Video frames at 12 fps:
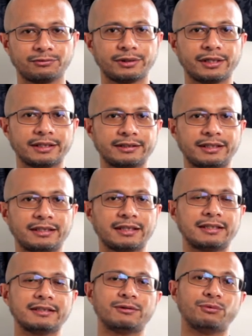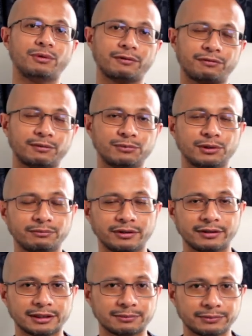where kita ada work from home
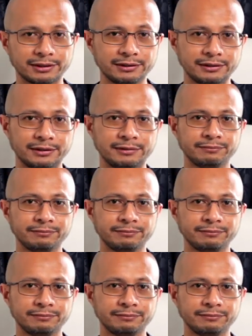arrangement,